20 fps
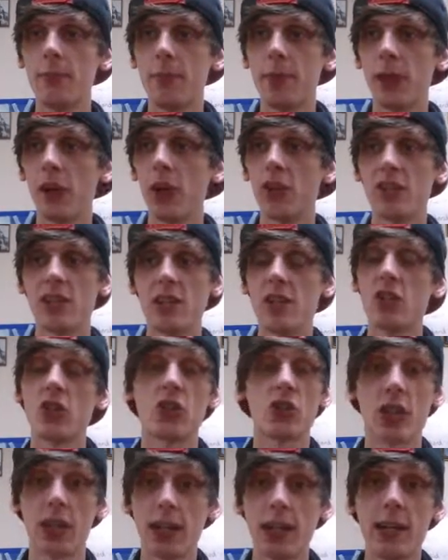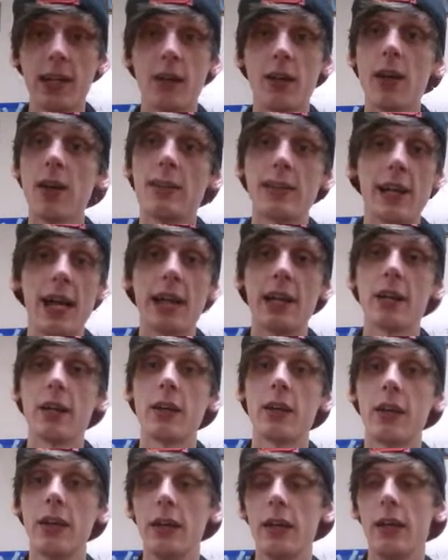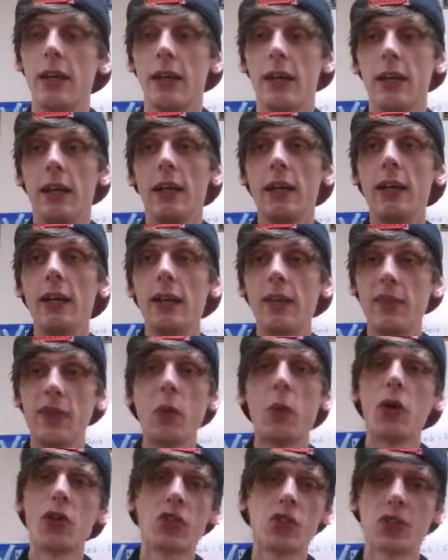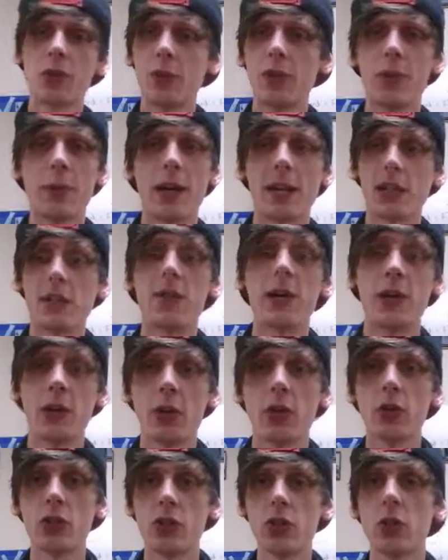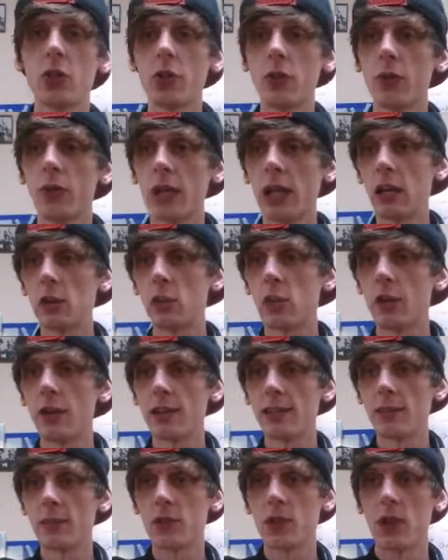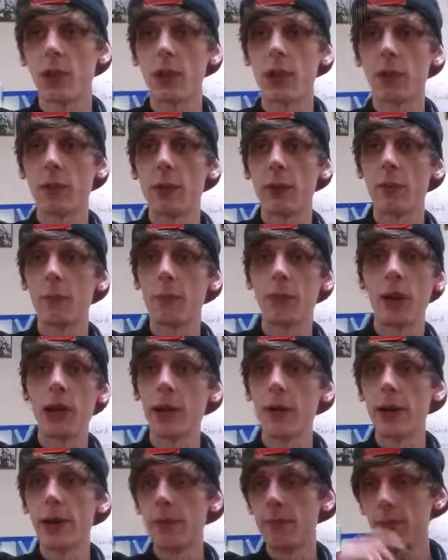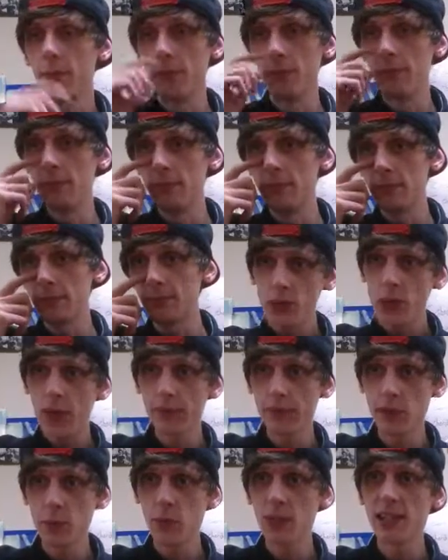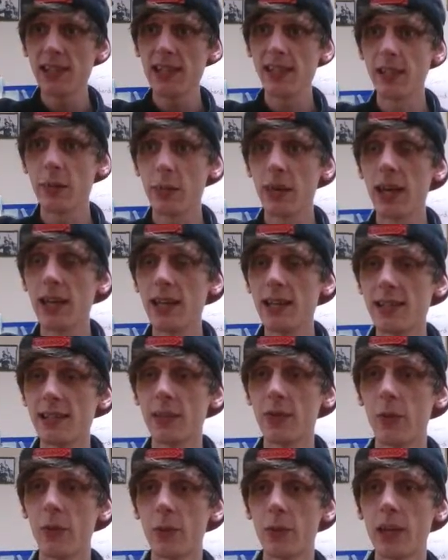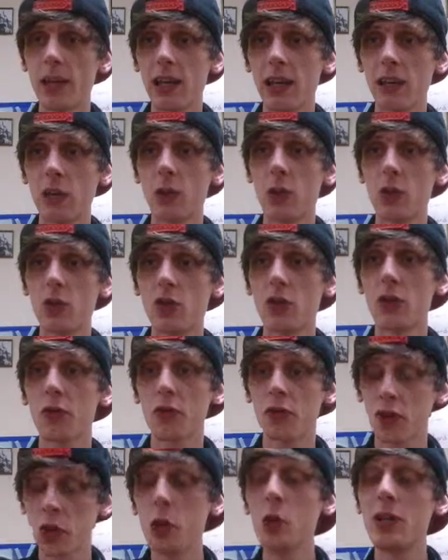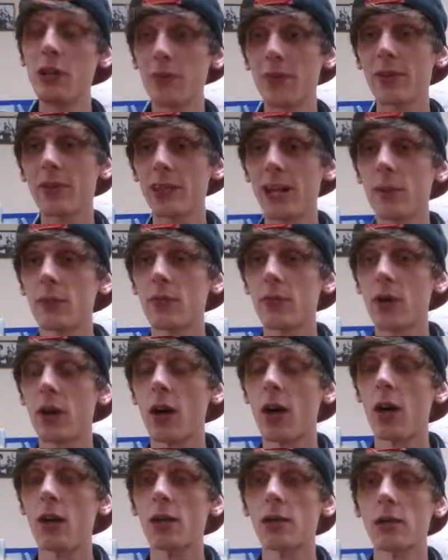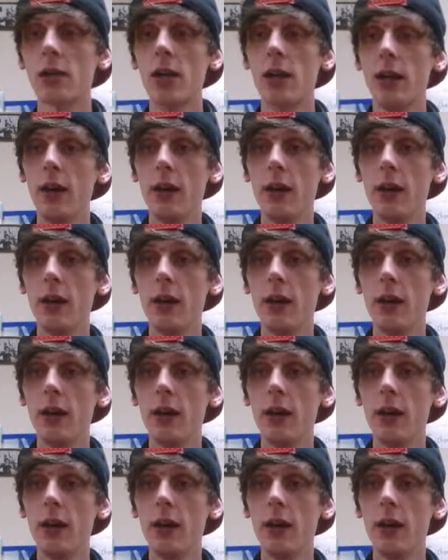because it's just cleaner and tidier. And if you watch some of the past videos, you'll realise what it is I'm talking about. But anyway, this particular piece includes two different types of chords.